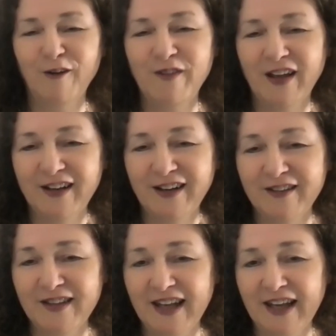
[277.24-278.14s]
that
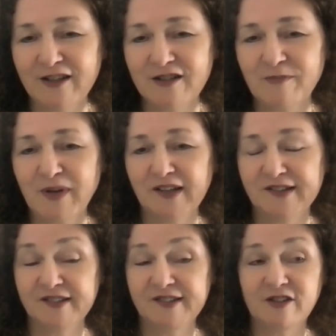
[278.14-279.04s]
at the end because
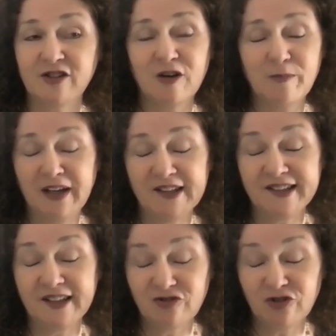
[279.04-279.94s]
it's such an
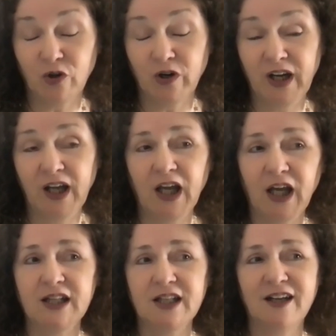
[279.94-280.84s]
amazing story.
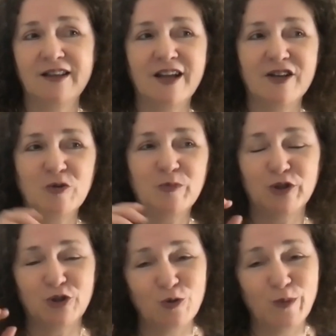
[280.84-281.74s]
And then at the end, you
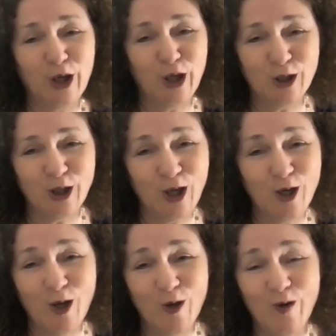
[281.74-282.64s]
put to be
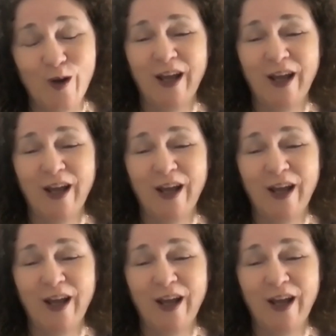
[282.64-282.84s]
continued.